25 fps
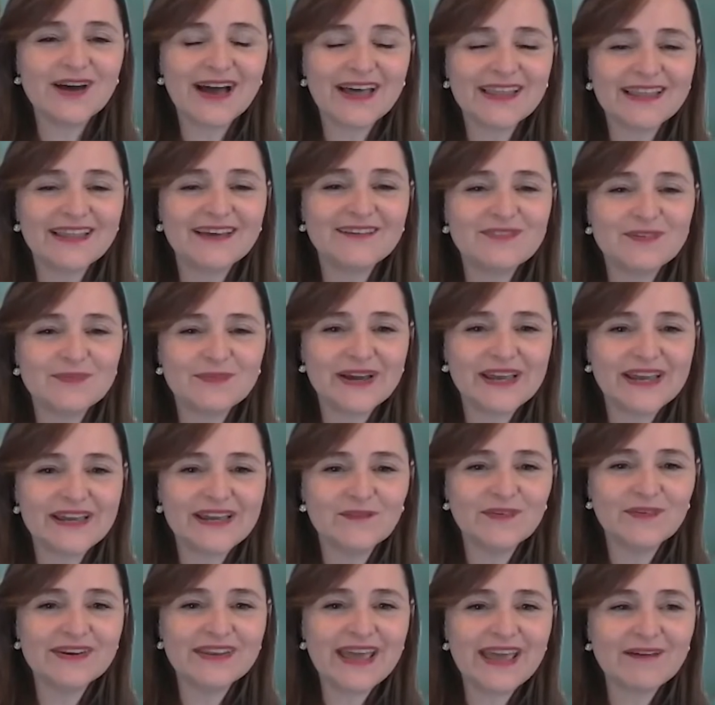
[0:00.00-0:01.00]
I love the
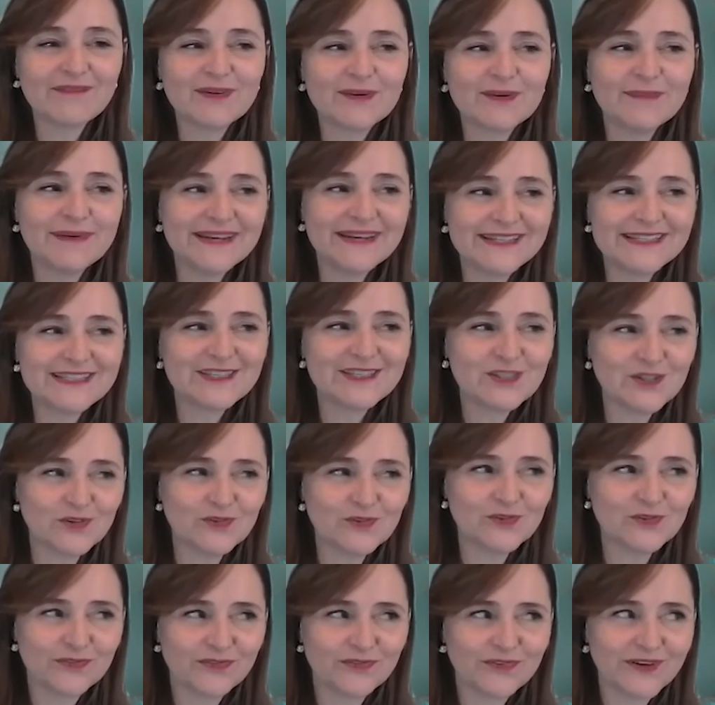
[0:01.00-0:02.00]
way when everybody's
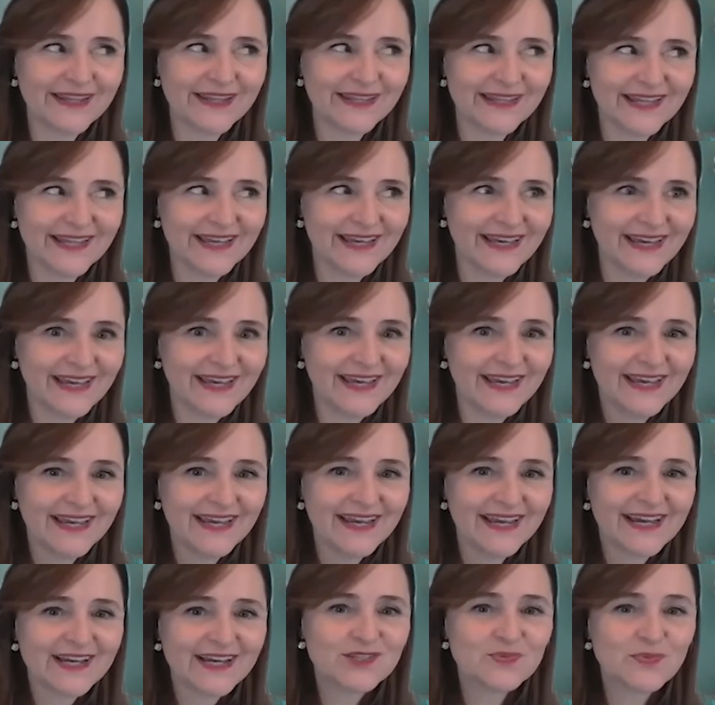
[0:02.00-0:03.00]
still friendly,
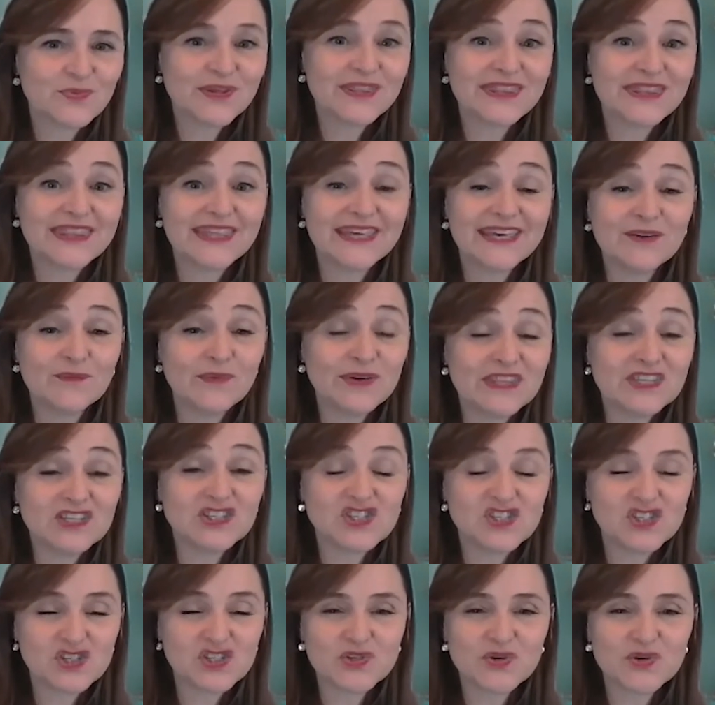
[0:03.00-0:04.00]
because when
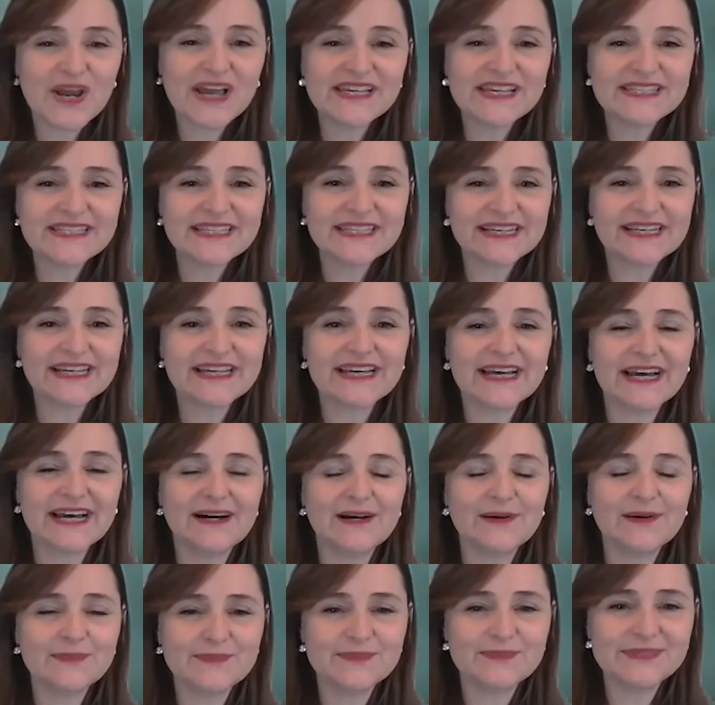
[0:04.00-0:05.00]
the stress
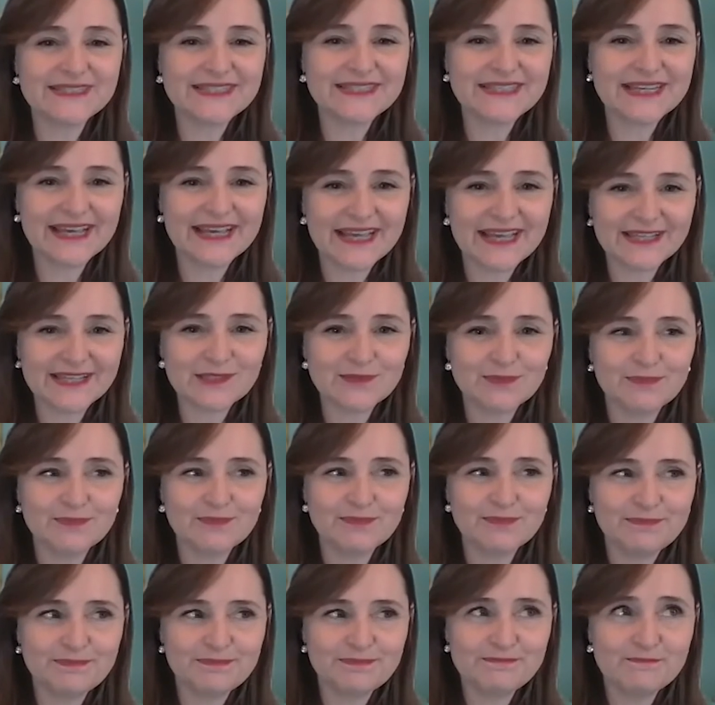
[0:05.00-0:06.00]
comes and it gets
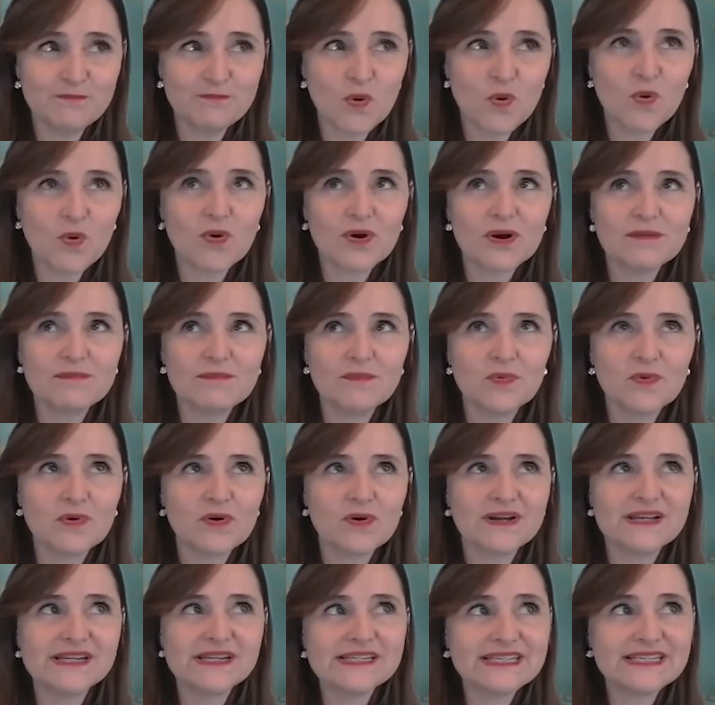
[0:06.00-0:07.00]
more and
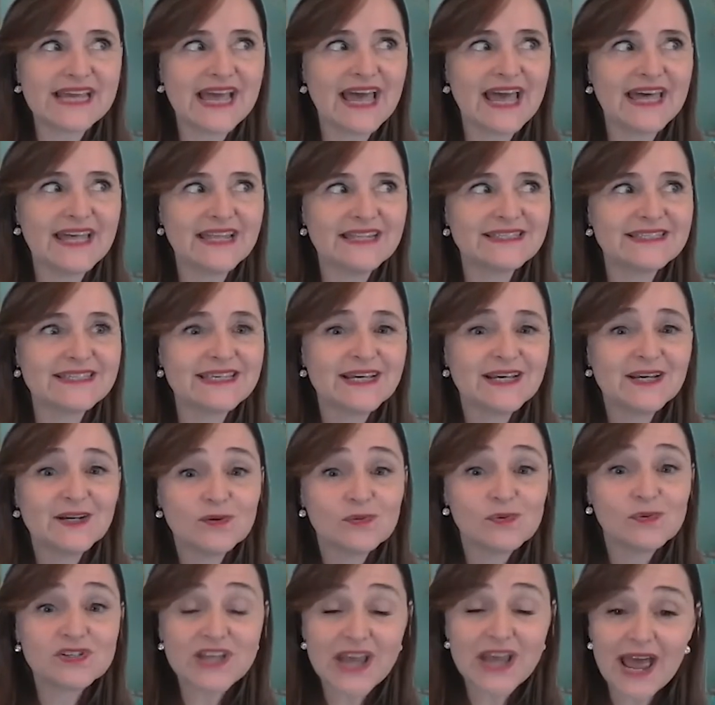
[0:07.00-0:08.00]
more intense,
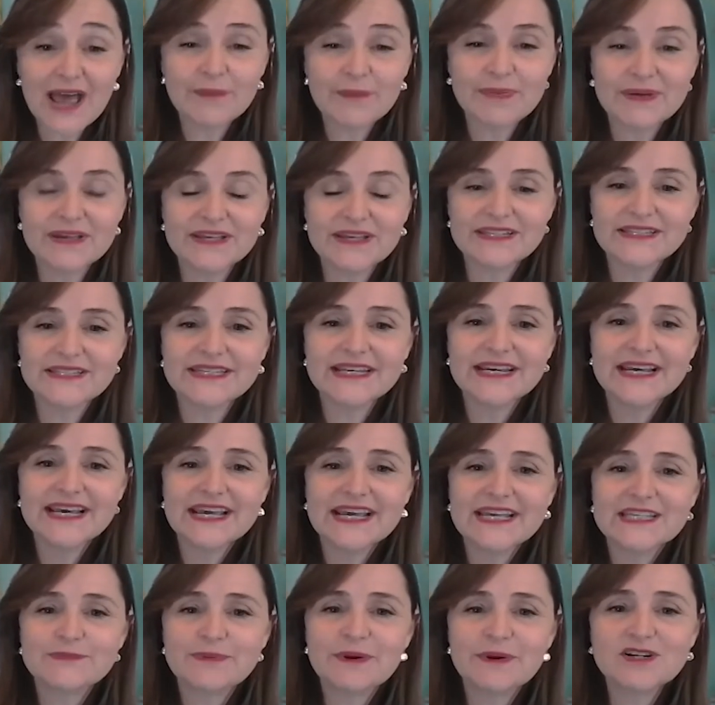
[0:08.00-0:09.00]
which happens,
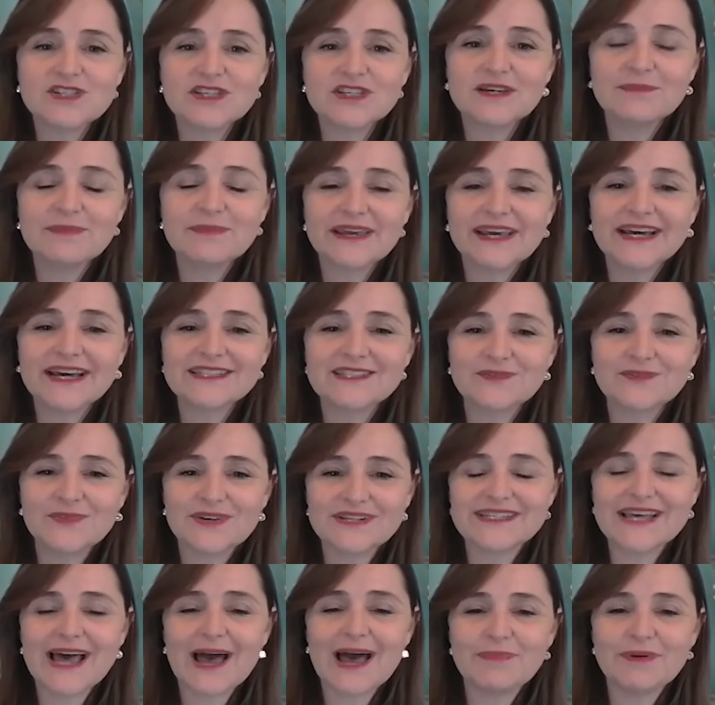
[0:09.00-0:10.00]
especially because of
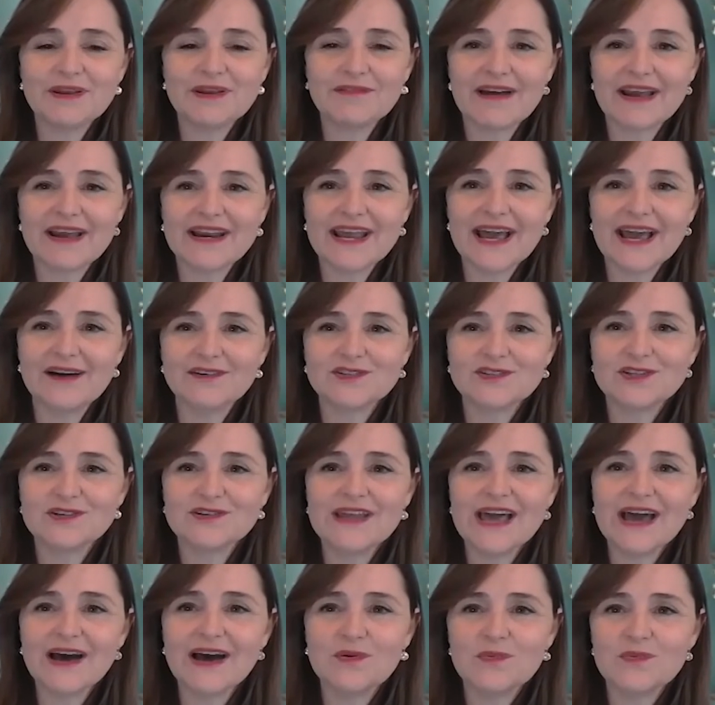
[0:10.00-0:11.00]
what's happening right now. So
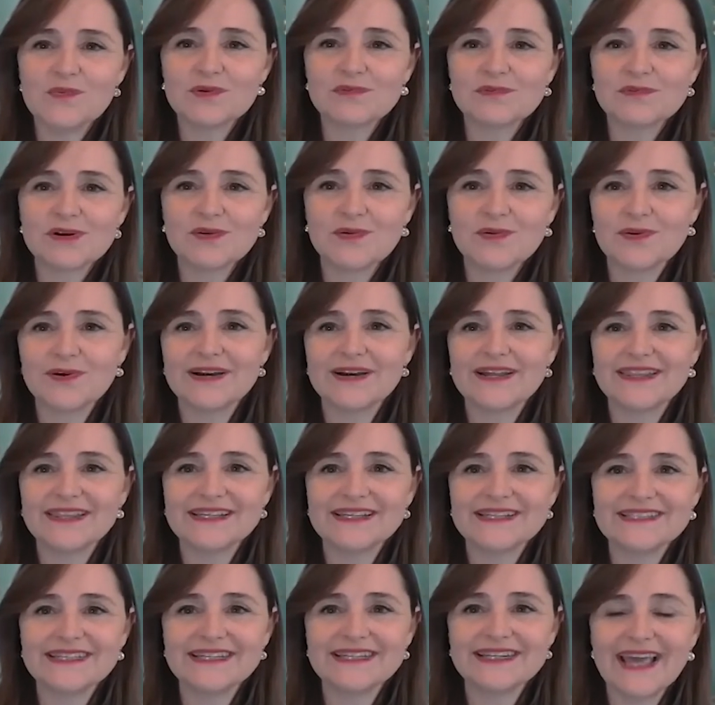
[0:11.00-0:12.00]
now we're recording
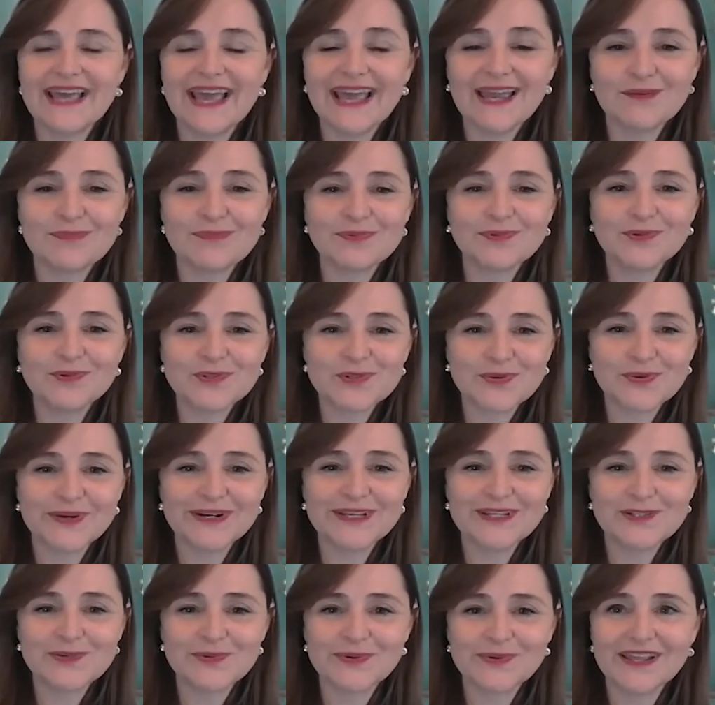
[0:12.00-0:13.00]
this in April
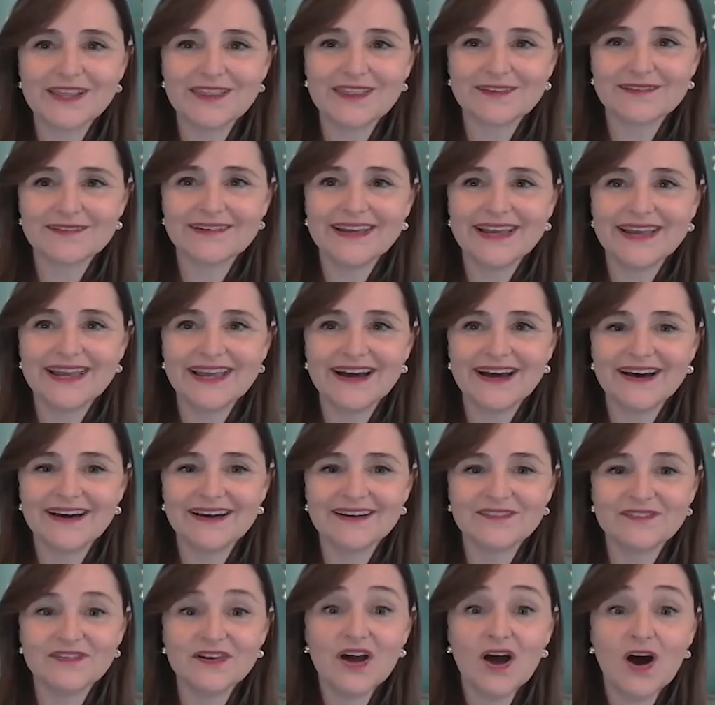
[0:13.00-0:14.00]
2023
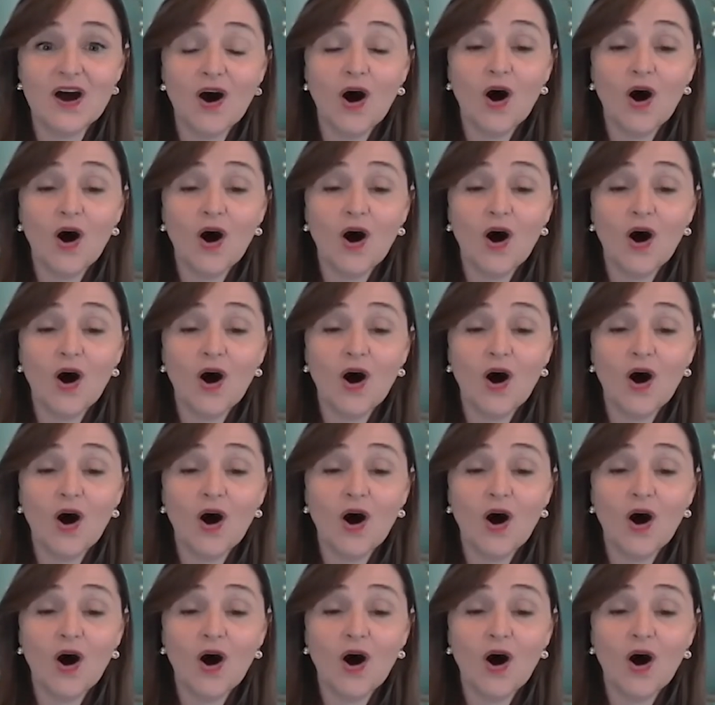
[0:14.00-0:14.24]
of,